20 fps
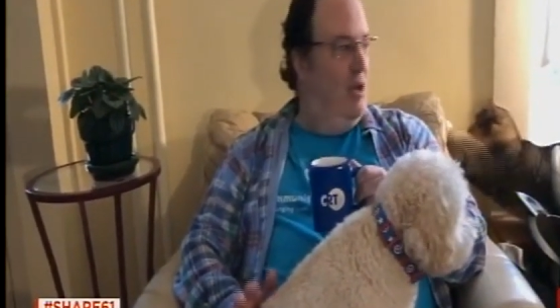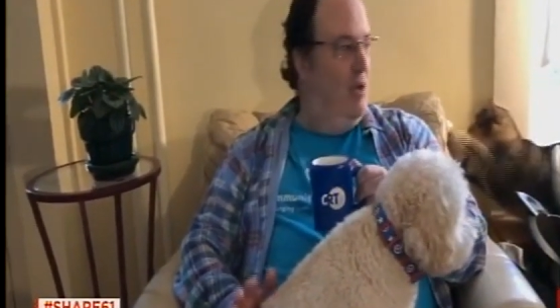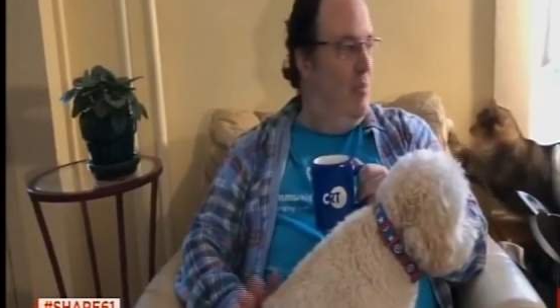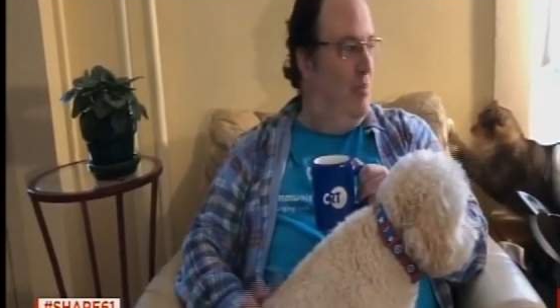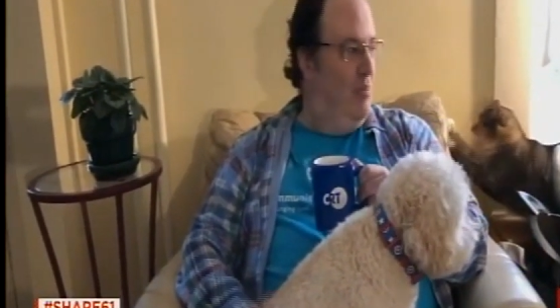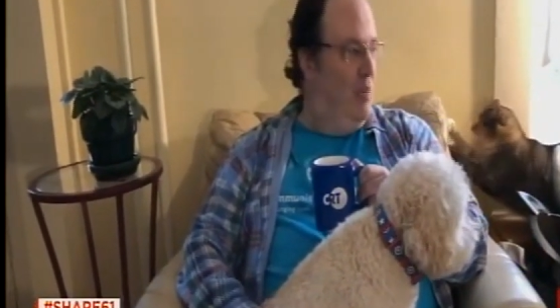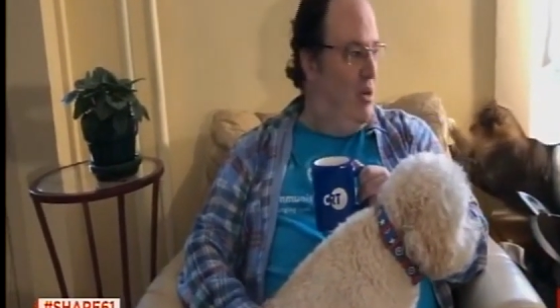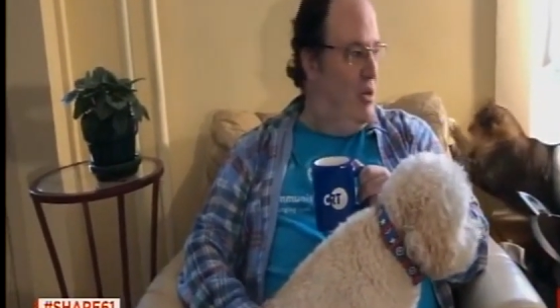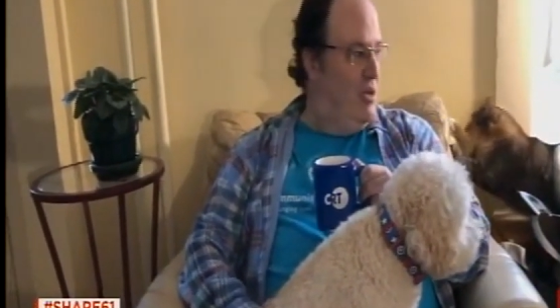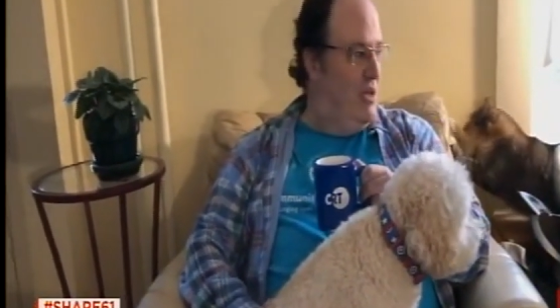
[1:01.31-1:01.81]

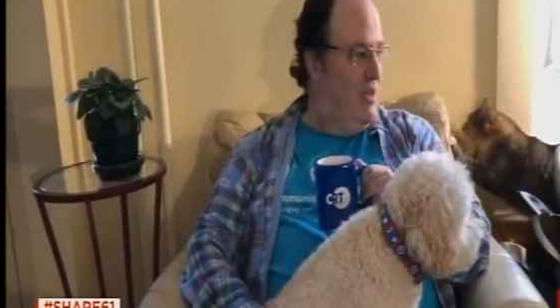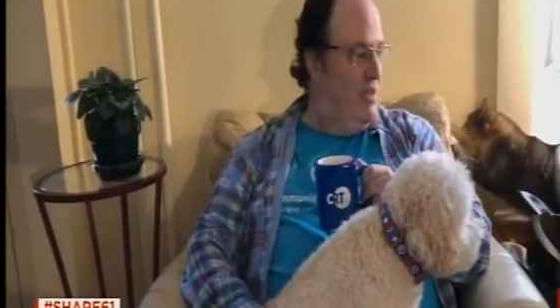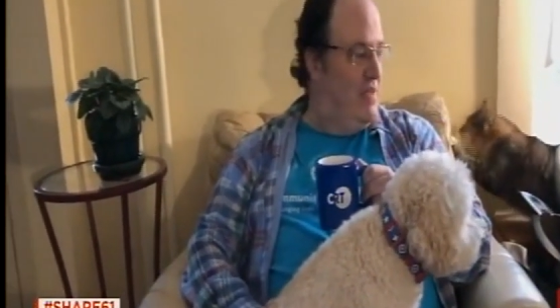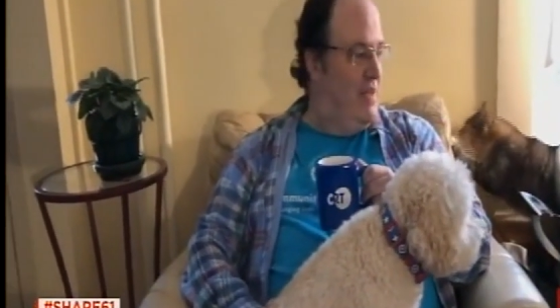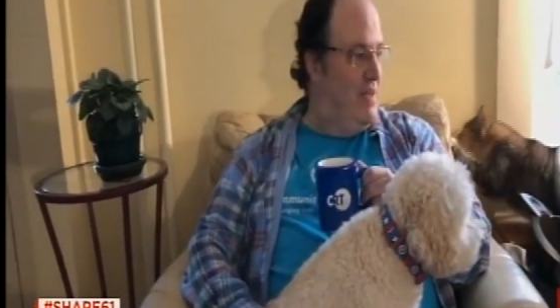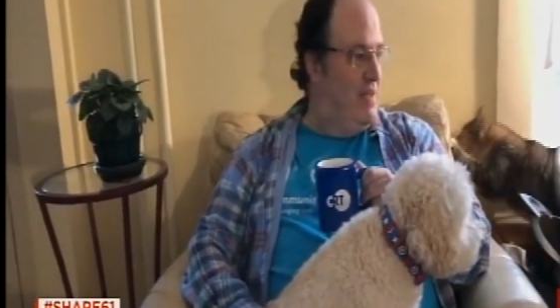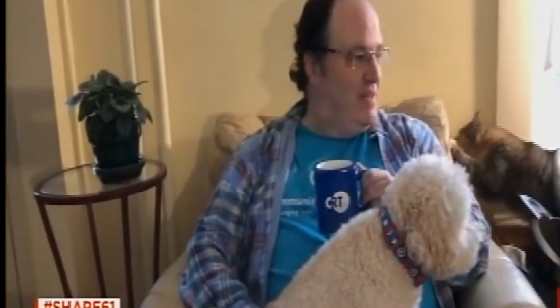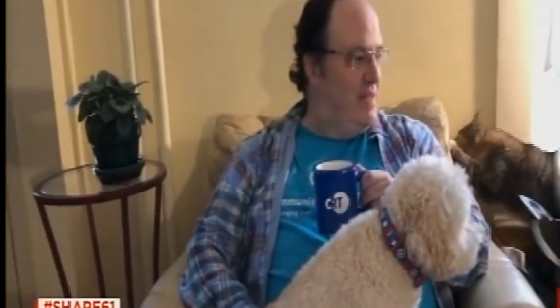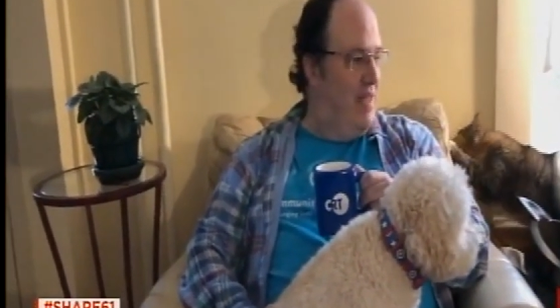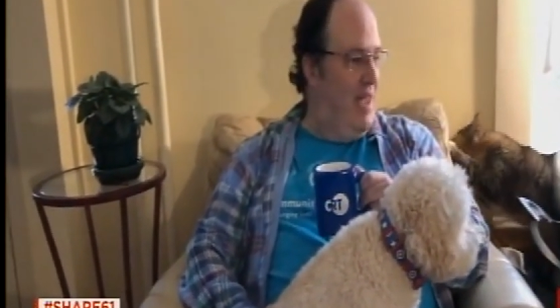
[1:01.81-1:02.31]
Muchi
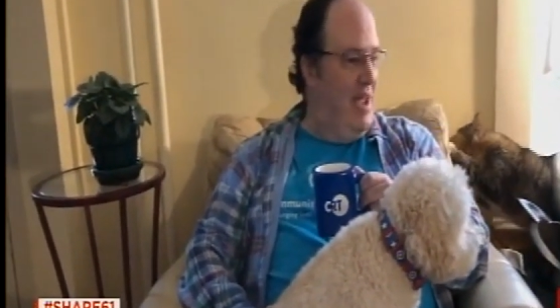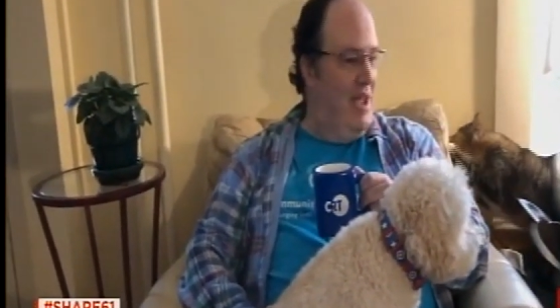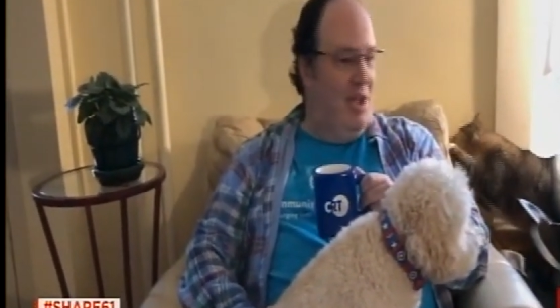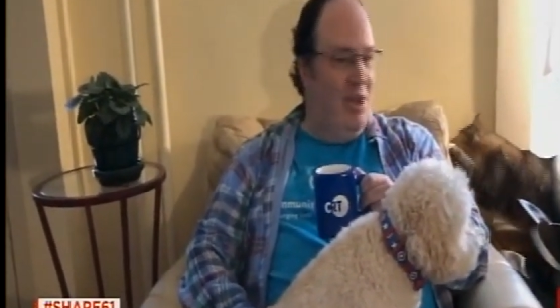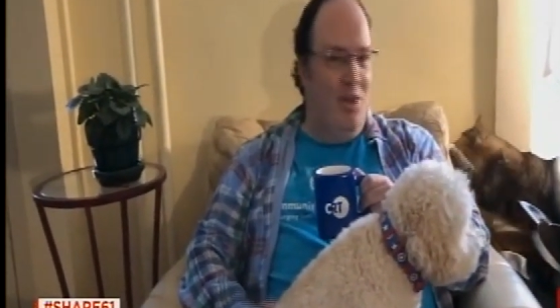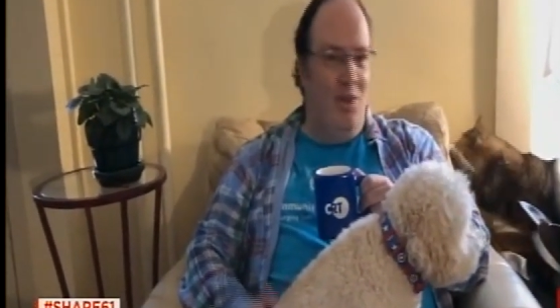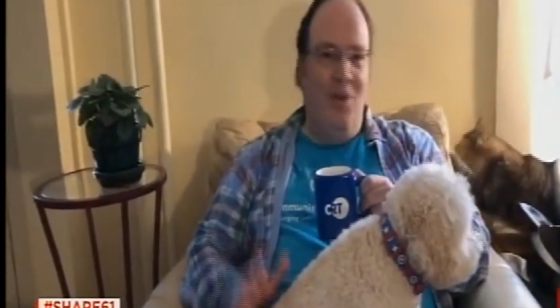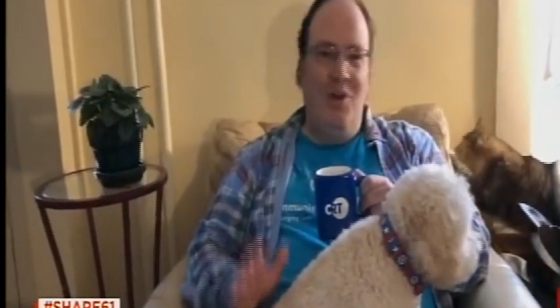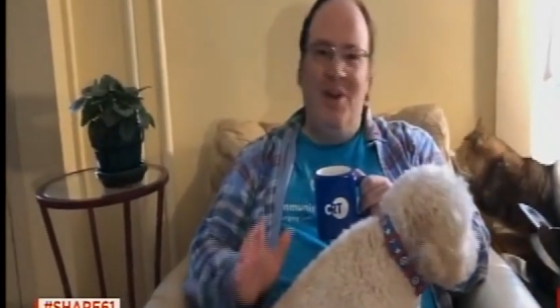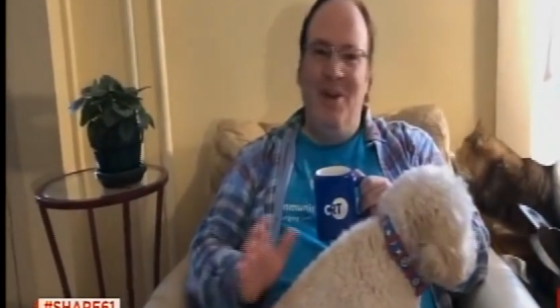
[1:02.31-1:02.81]
says thank
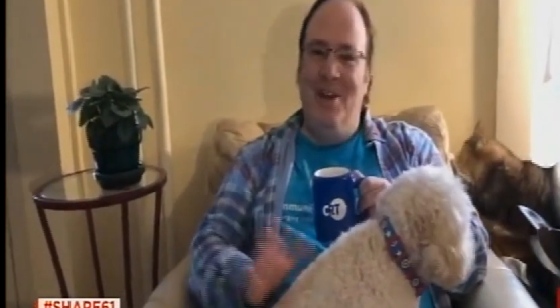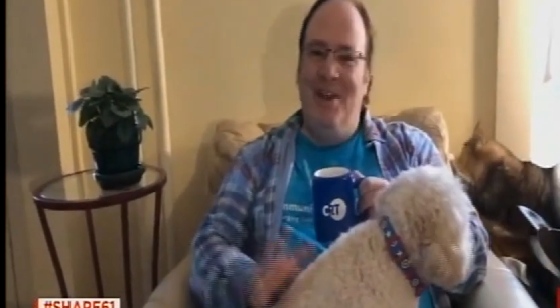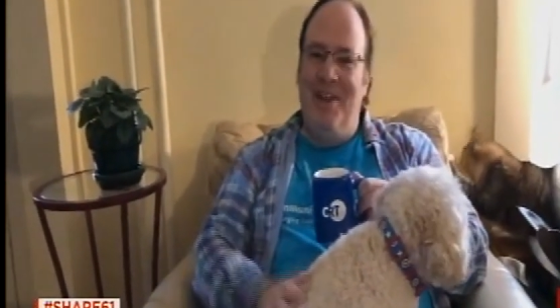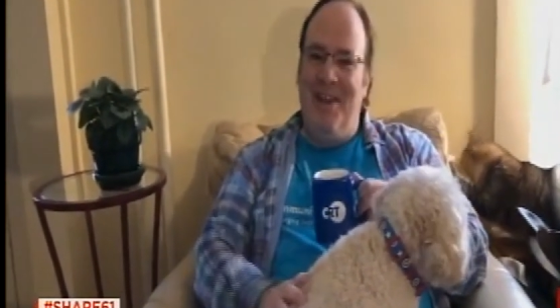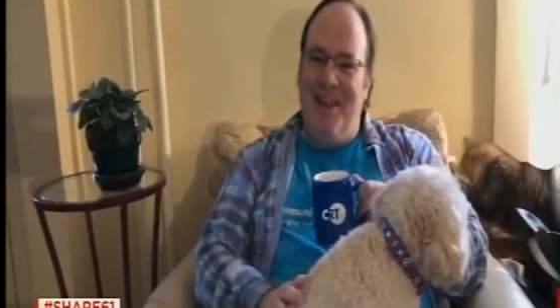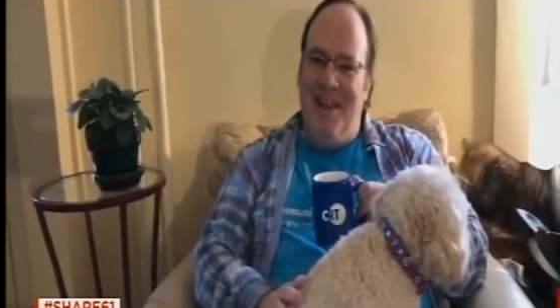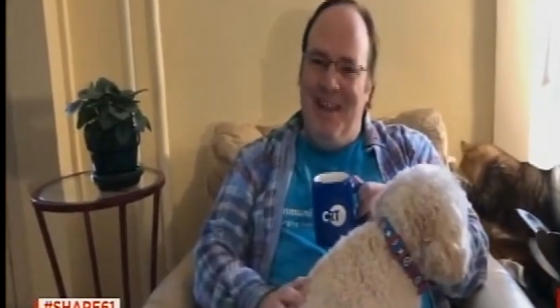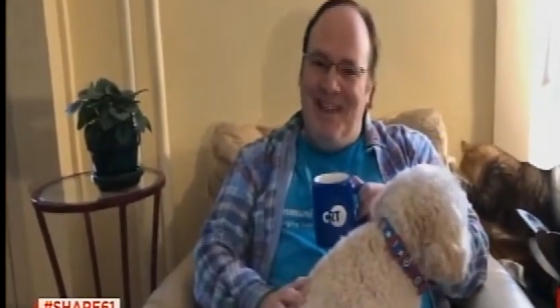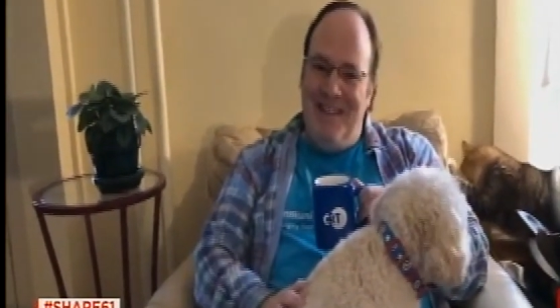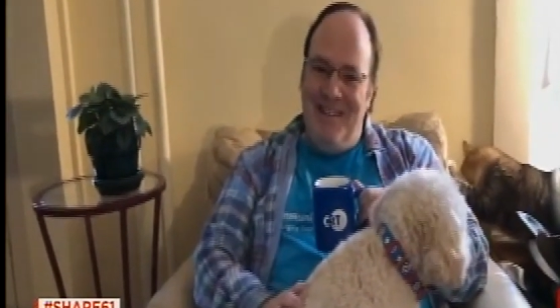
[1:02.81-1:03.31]
you.
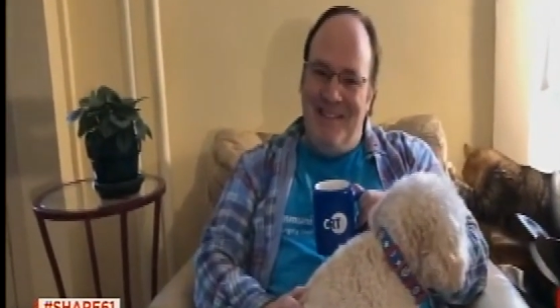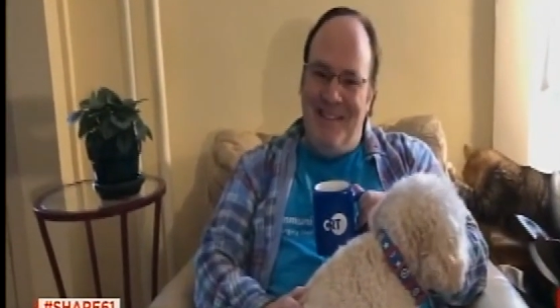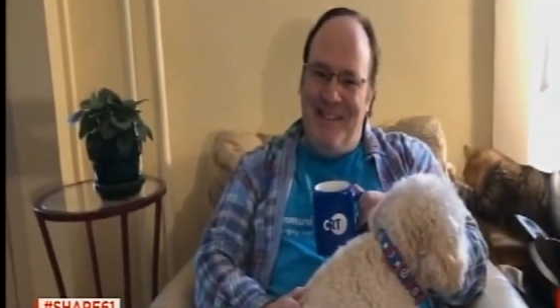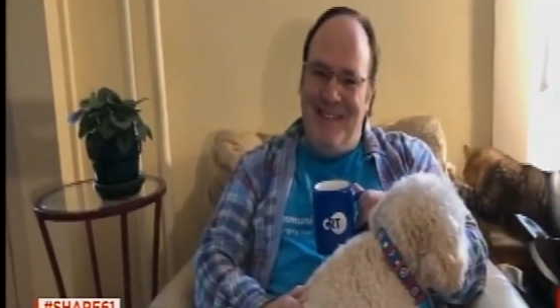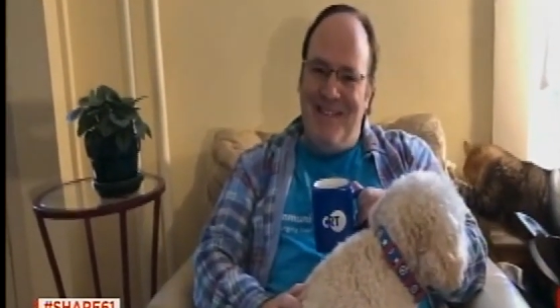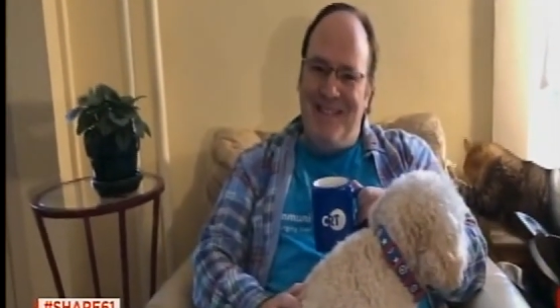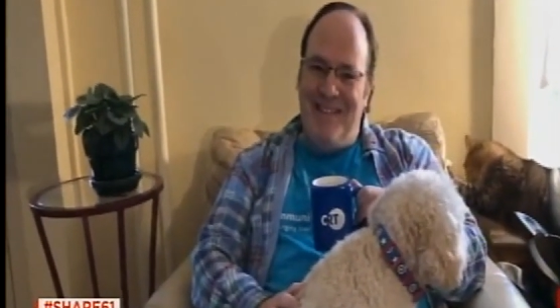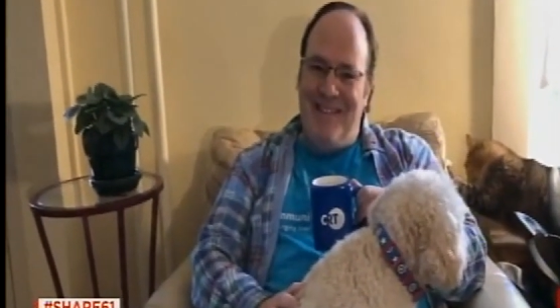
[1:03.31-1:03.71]
Keen says